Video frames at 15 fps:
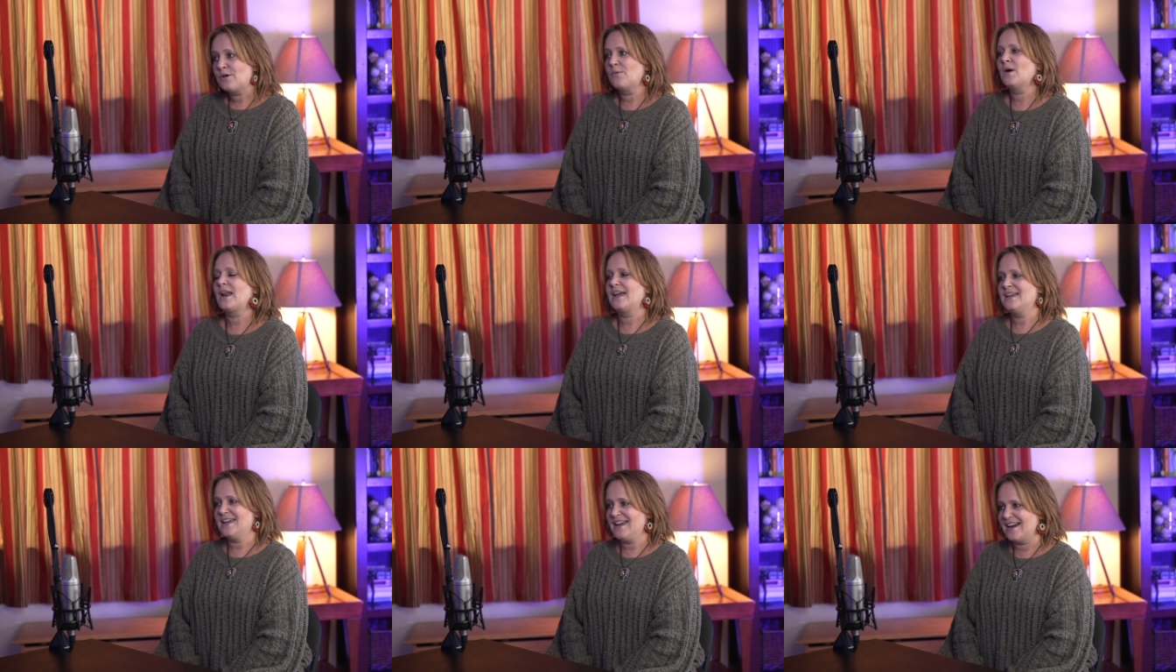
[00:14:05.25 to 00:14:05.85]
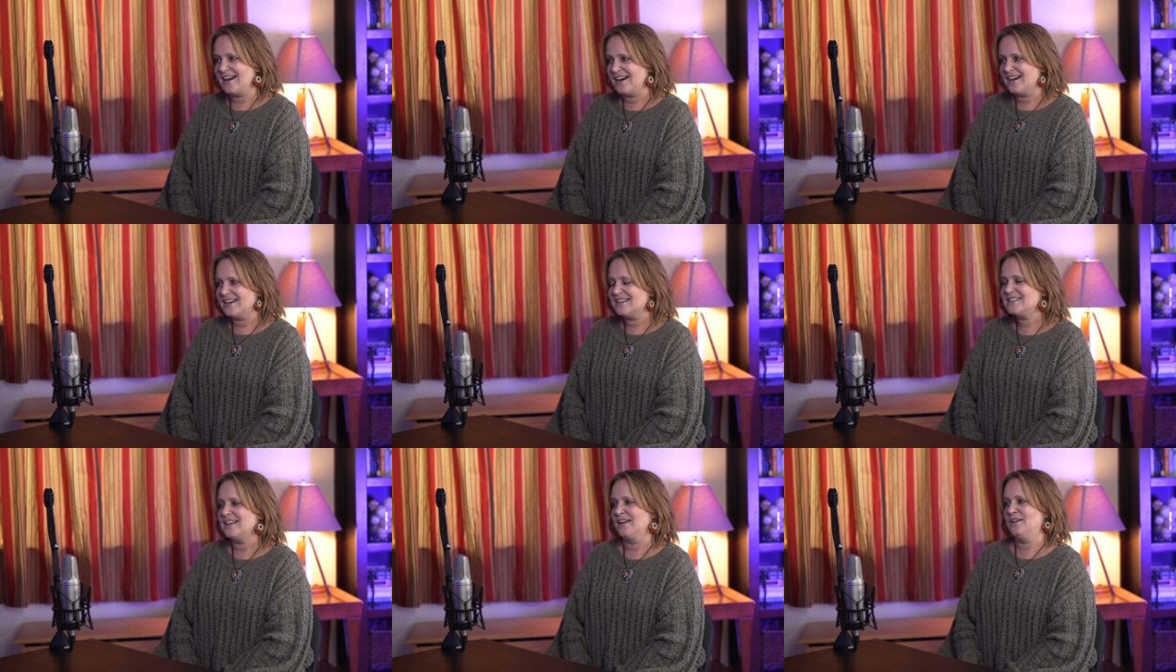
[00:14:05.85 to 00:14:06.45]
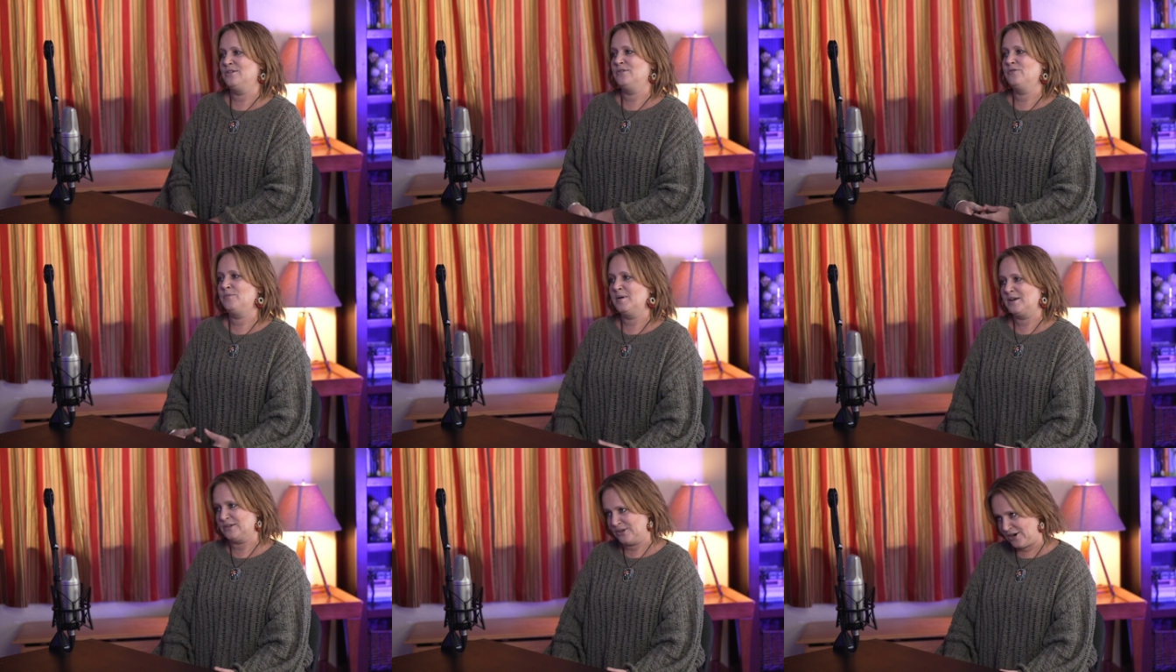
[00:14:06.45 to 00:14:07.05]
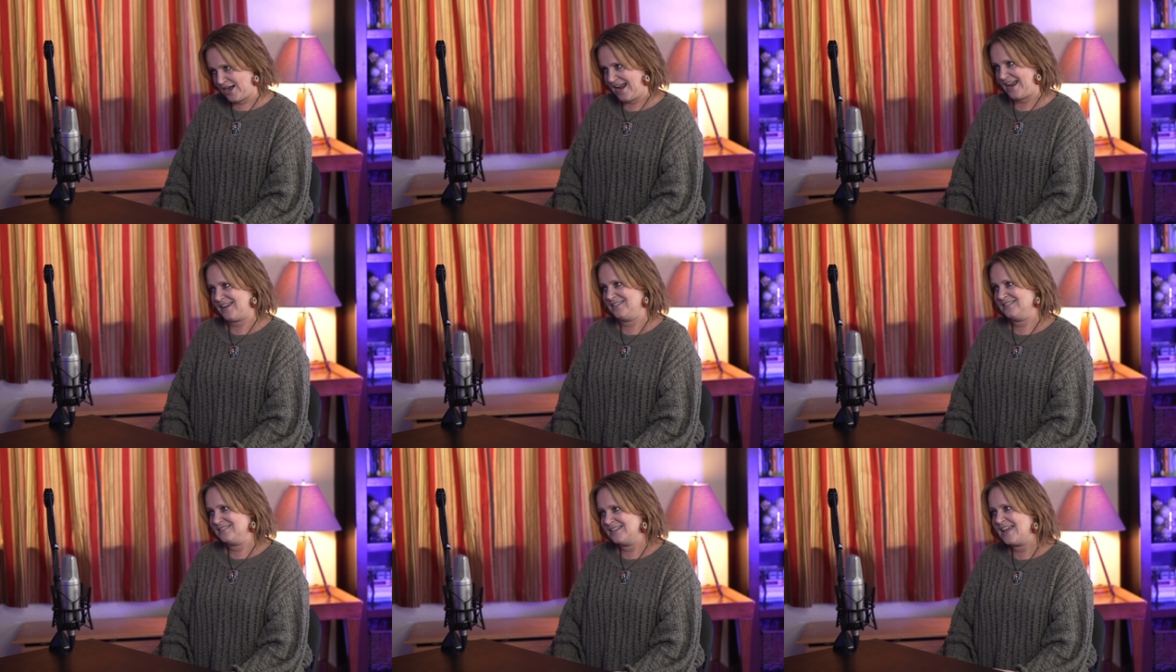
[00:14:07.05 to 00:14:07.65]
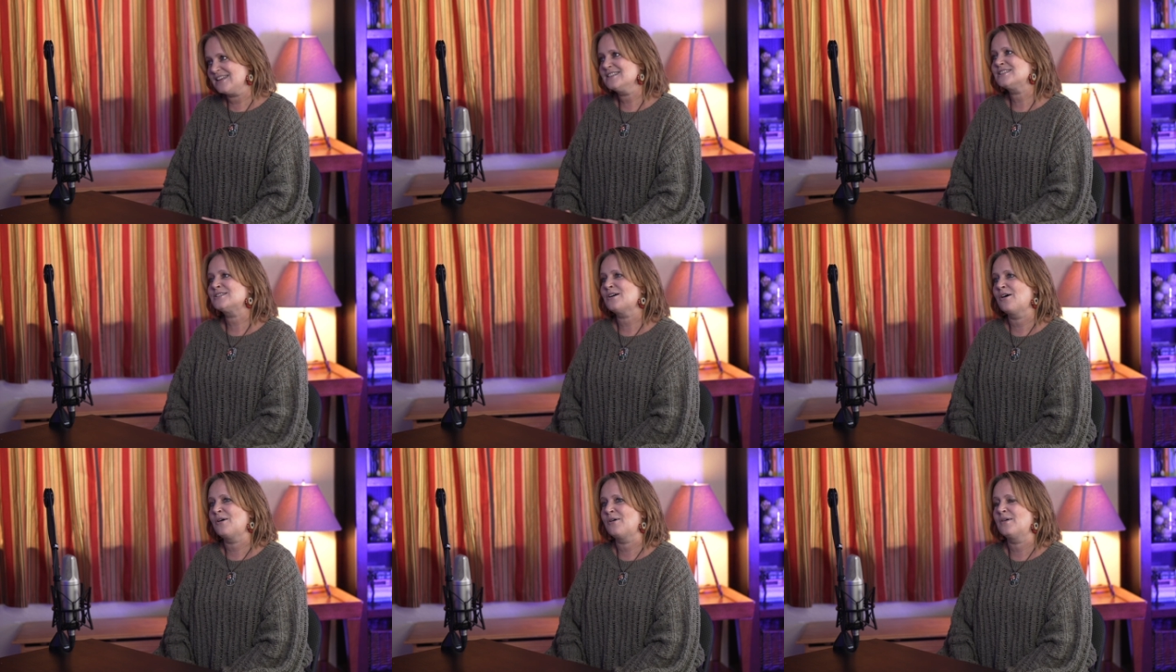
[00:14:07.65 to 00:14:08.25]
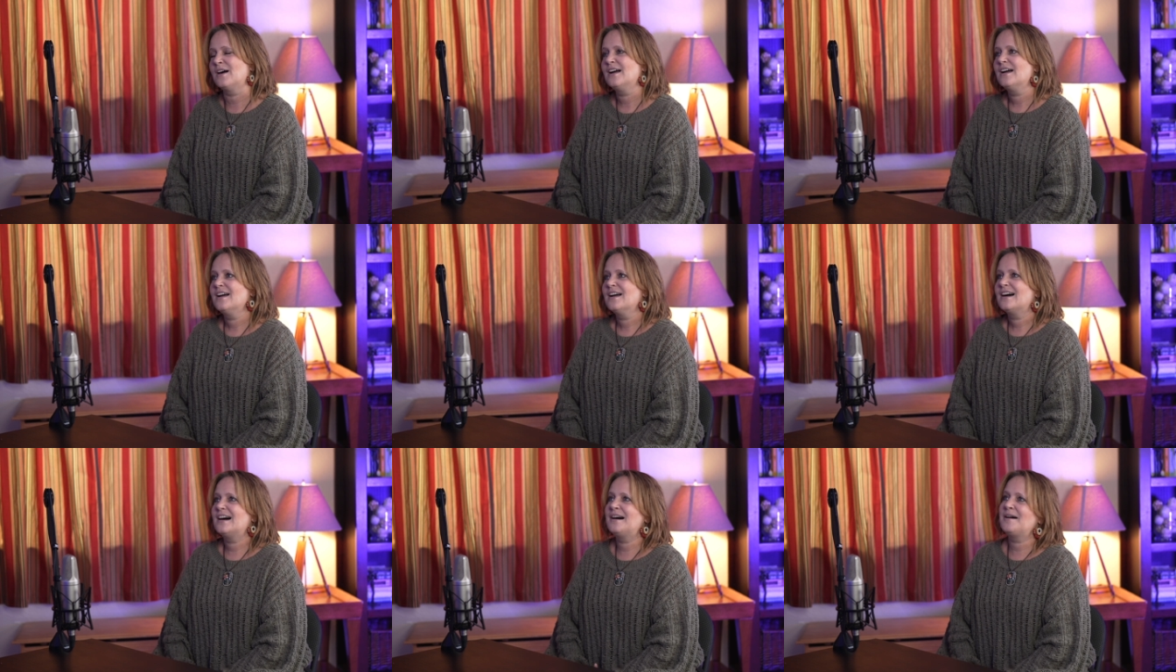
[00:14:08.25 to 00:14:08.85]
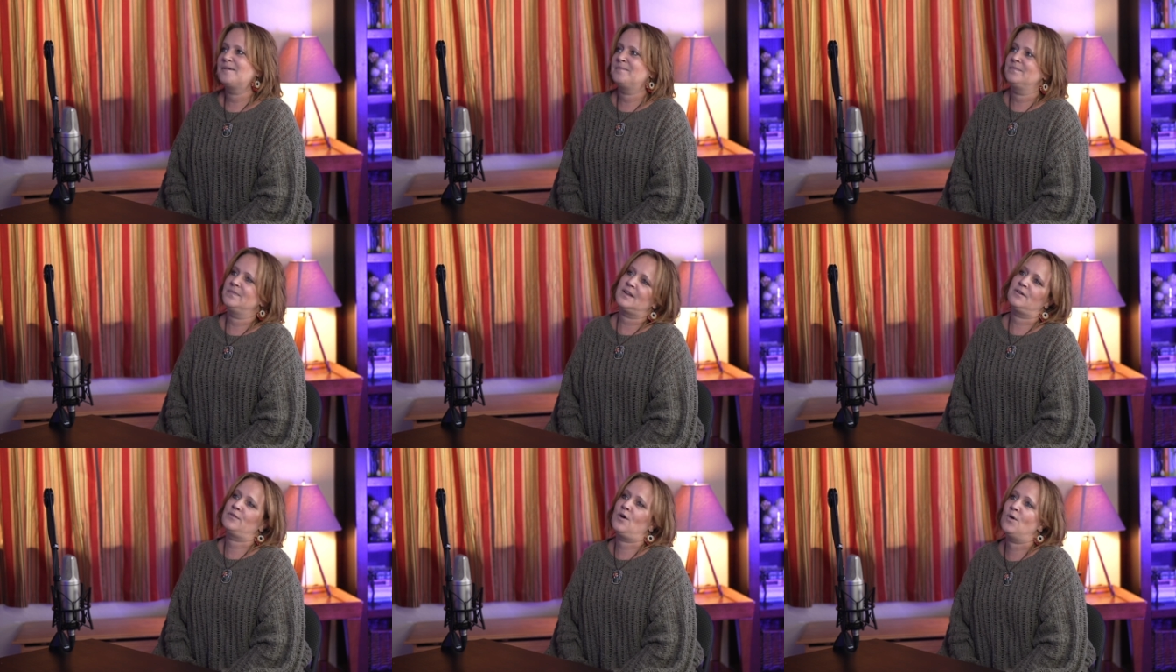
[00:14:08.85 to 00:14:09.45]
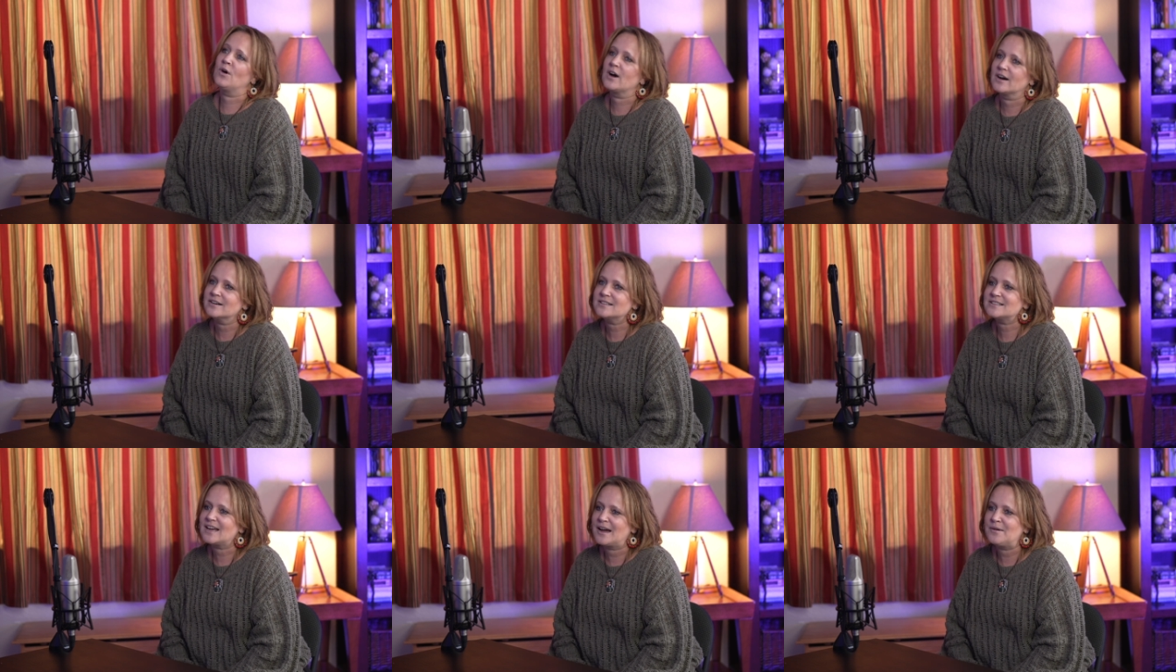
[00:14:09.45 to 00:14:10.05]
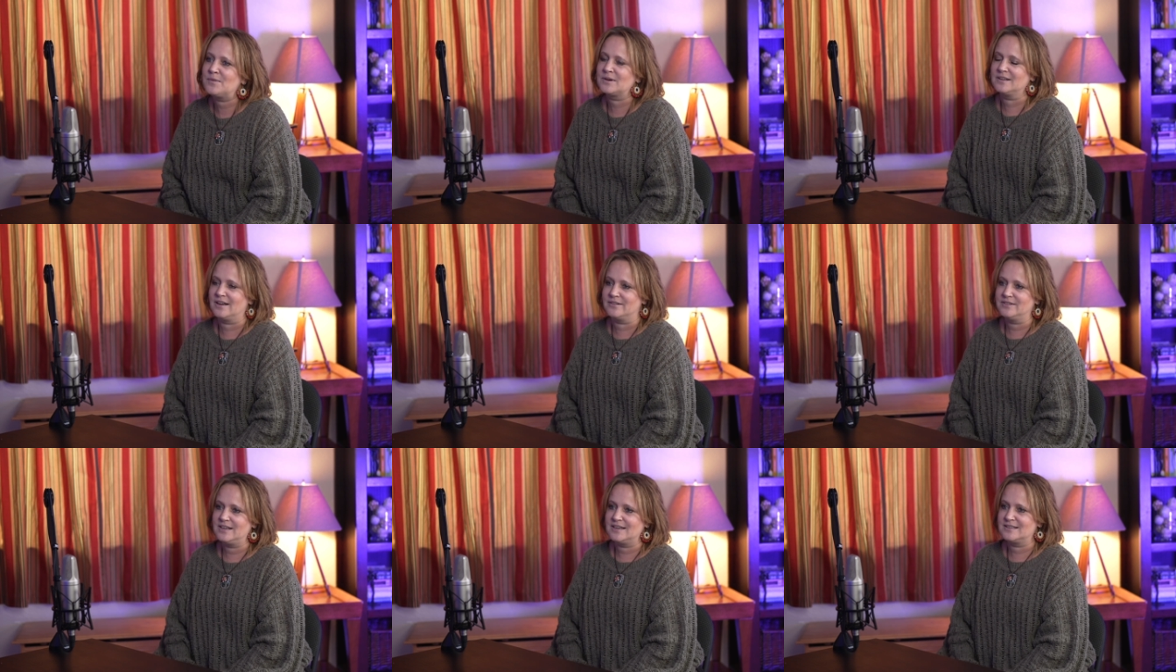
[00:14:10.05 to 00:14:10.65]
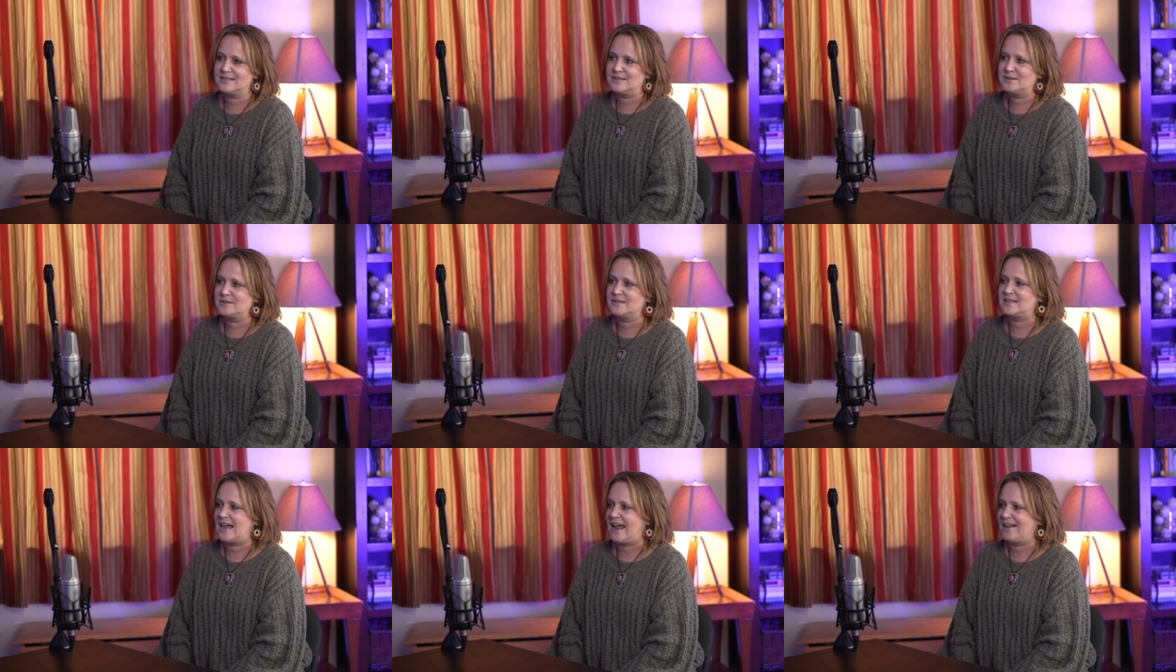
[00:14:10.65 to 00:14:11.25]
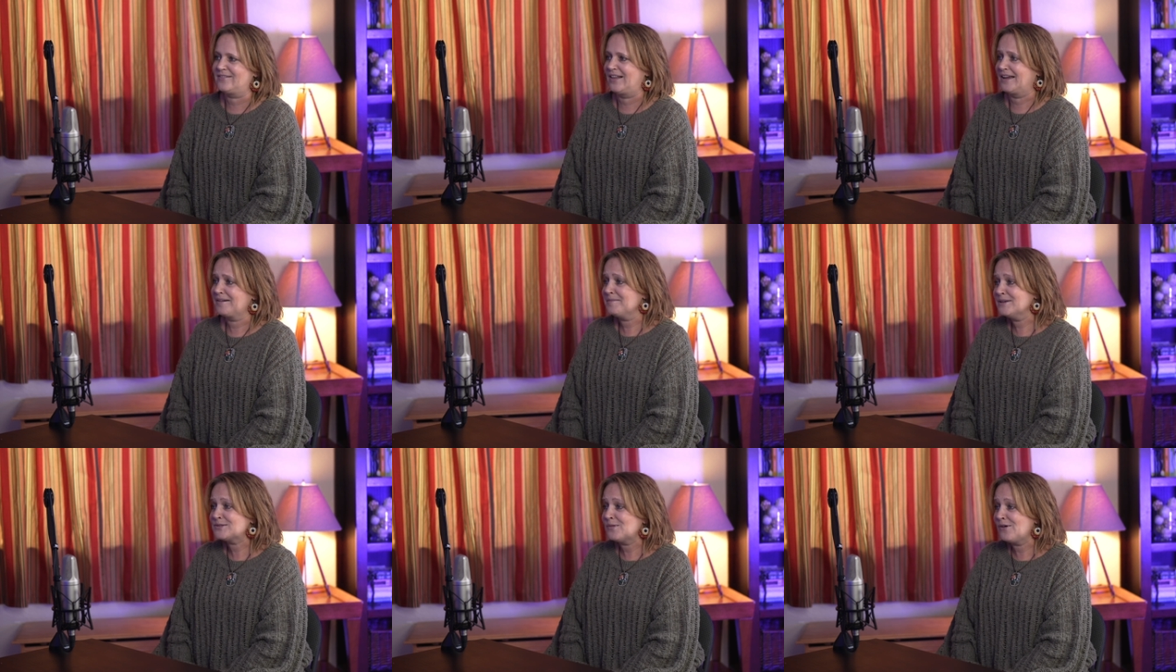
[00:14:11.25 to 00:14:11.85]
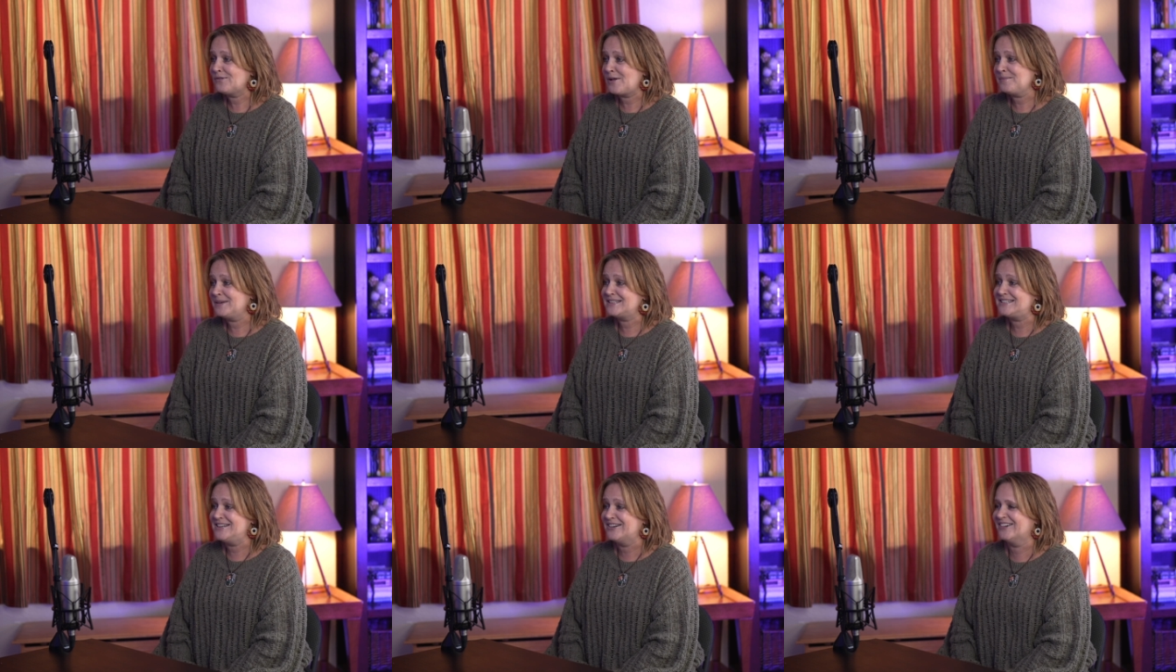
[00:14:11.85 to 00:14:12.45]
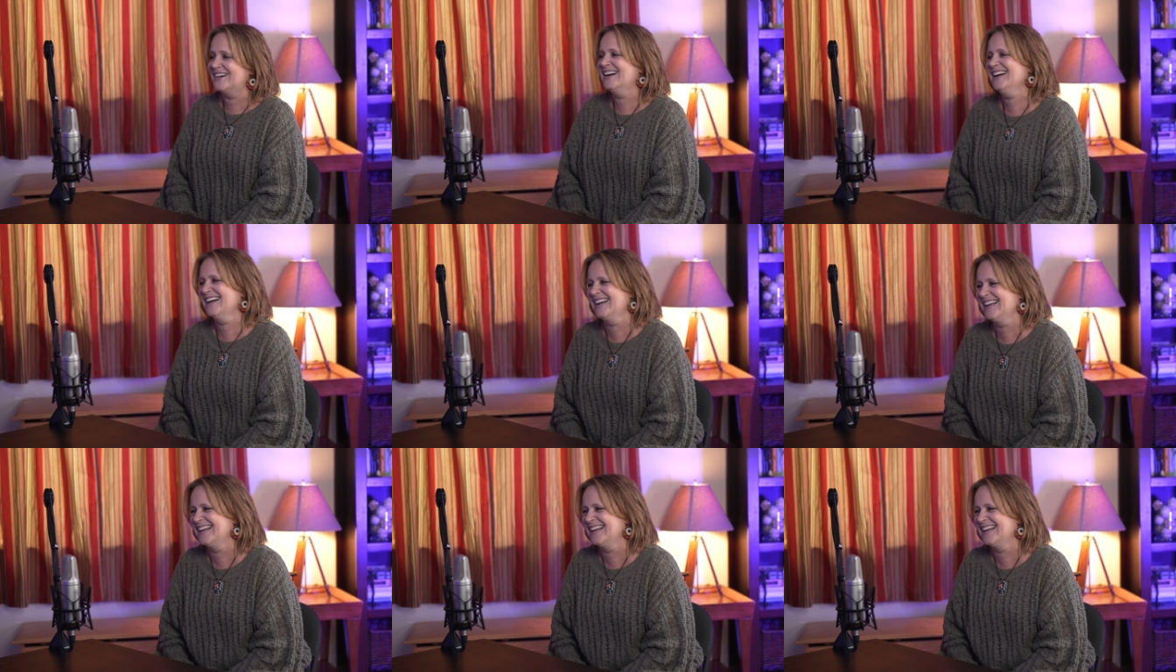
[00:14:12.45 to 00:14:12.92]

What I care is that you've been learning. And mm-hmm. so, um, of course, I would love kids to say, like, Miss Wolff, I'll miss you,